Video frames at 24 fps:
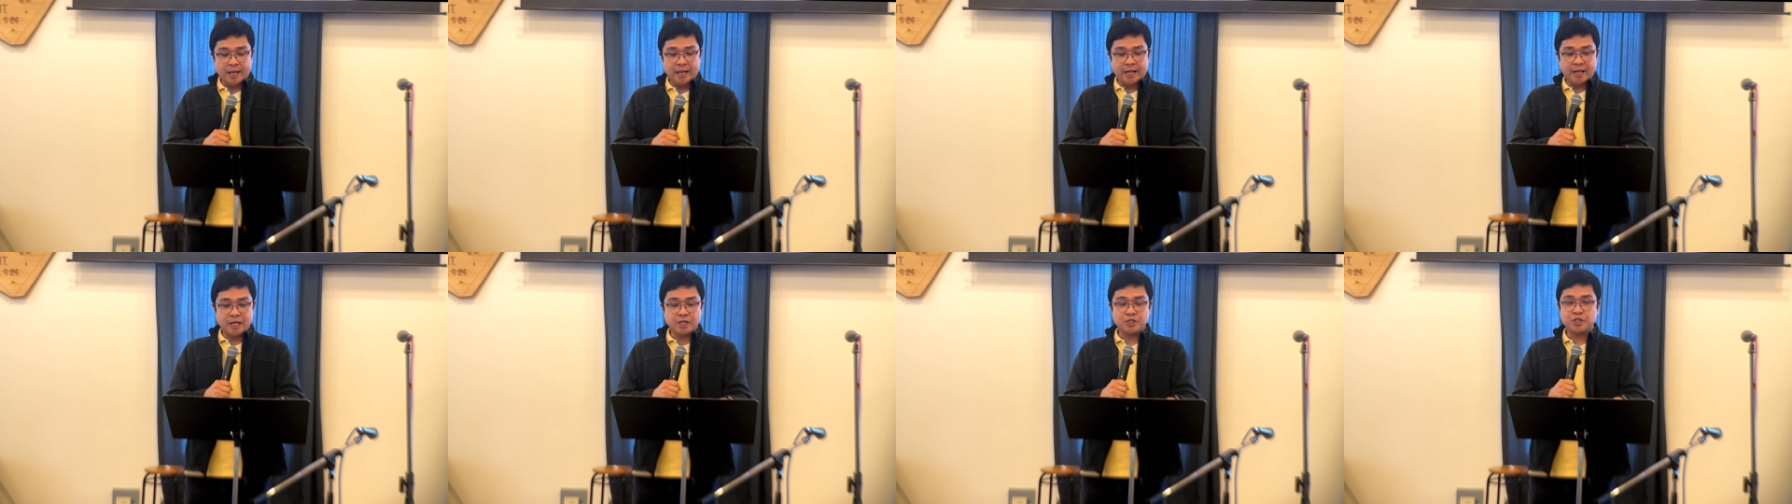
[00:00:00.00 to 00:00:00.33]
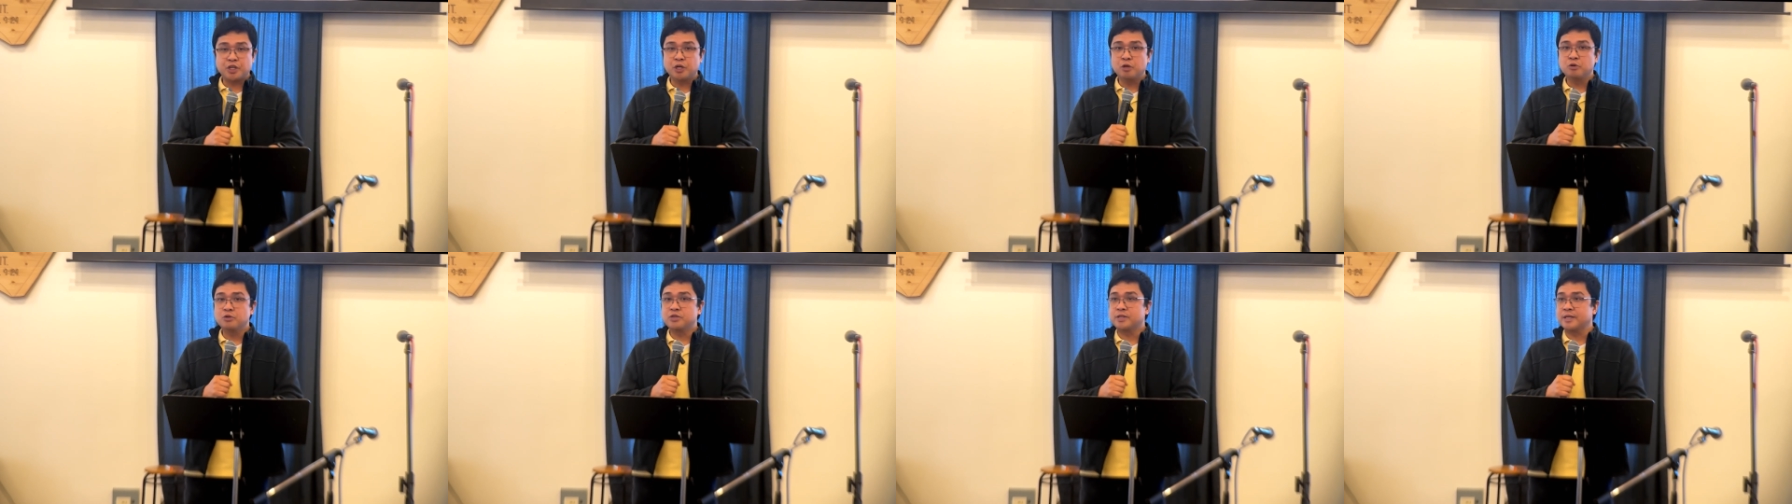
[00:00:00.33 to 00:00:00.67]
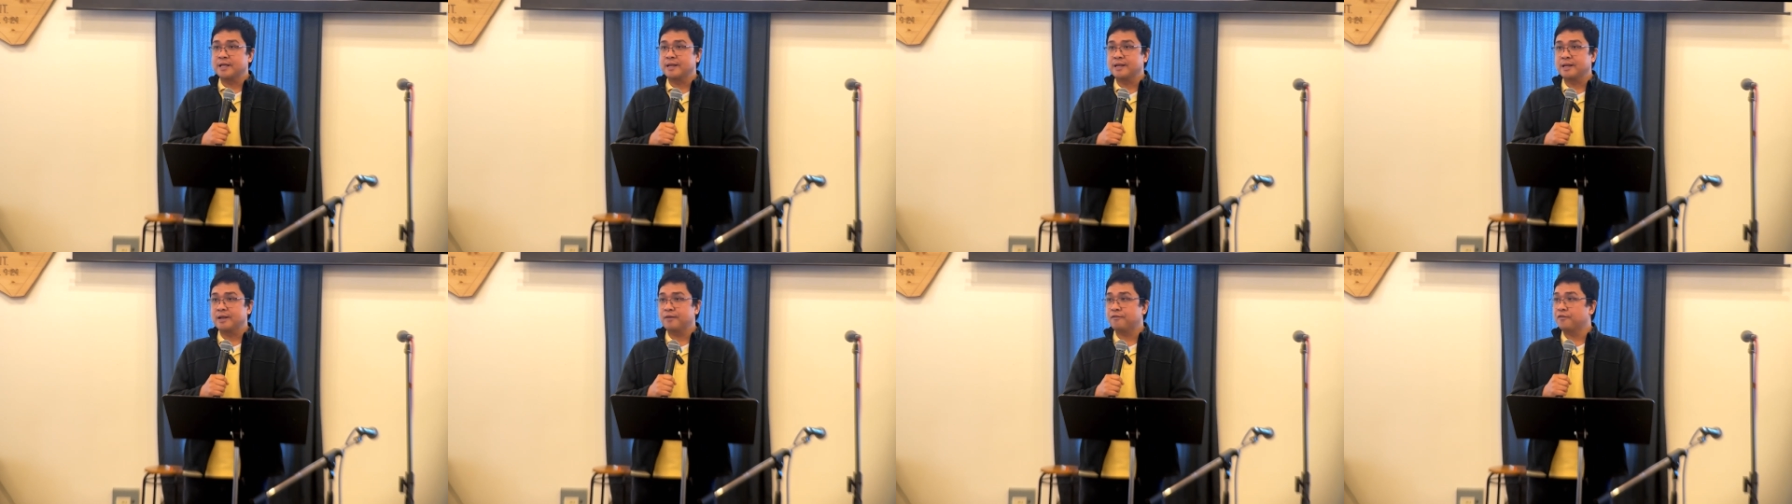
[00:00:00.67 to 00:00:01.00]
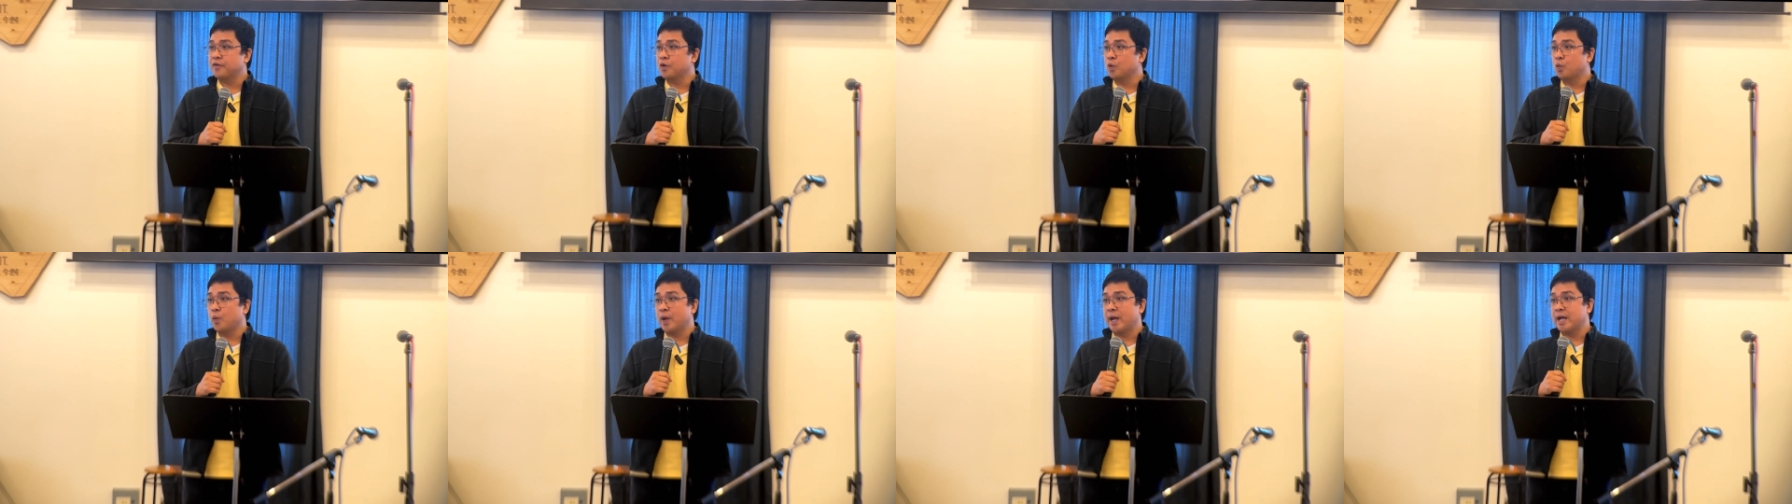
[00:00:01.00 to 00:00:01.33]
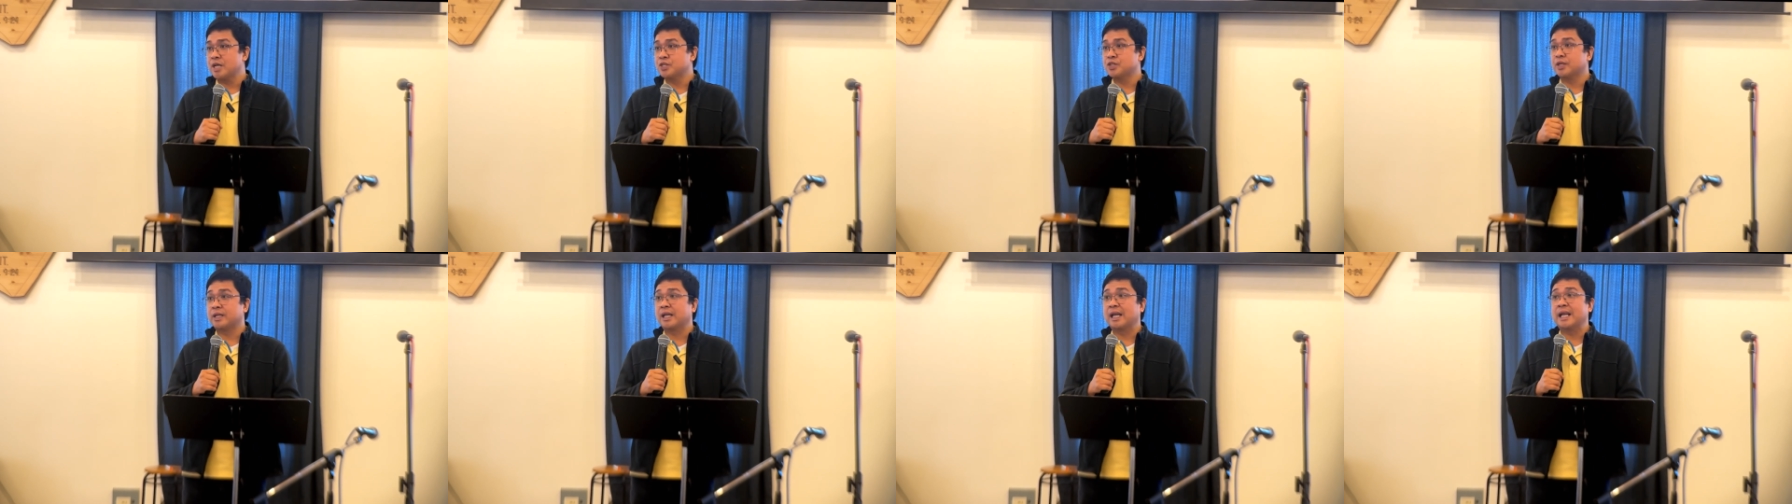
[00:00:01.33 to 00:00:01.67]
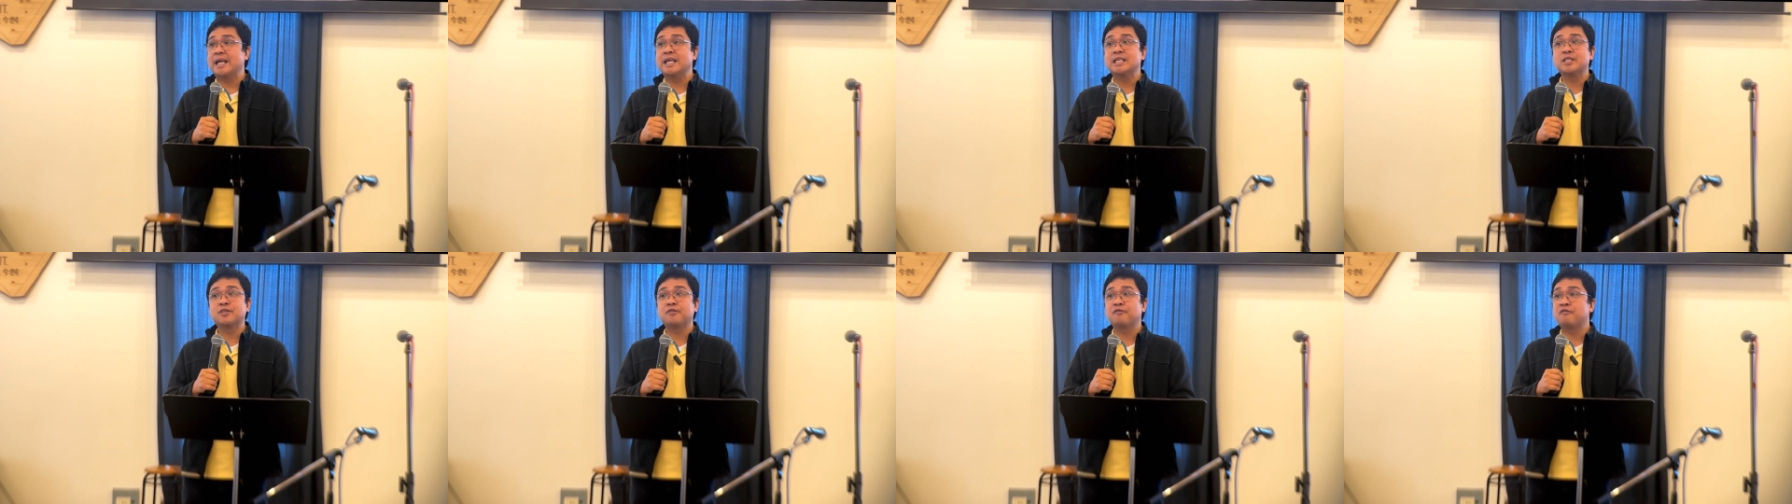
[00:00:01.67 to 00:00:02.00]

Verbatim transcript: is used in different ways, at least